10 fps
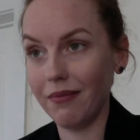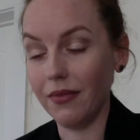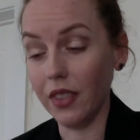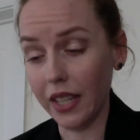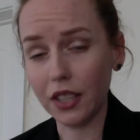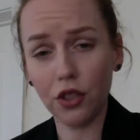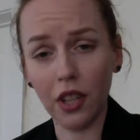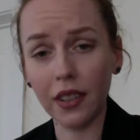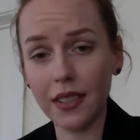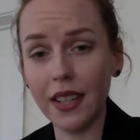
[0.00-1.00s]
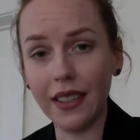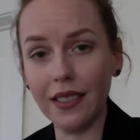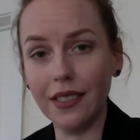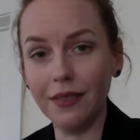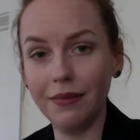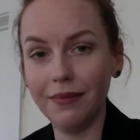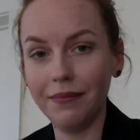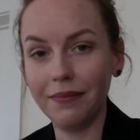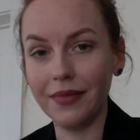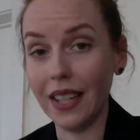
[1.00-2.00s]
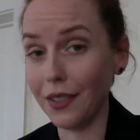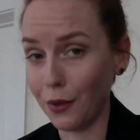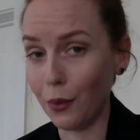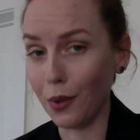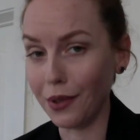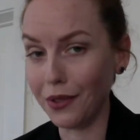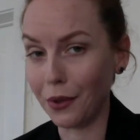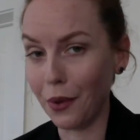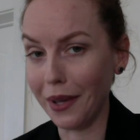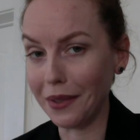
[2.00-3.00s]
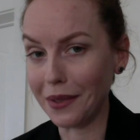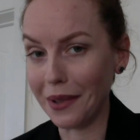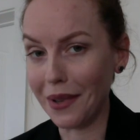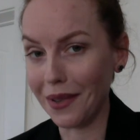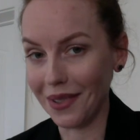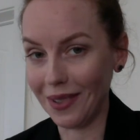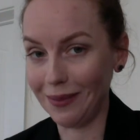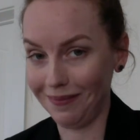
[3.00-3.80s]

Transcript: like Chuck Tingle as the world's greatest author.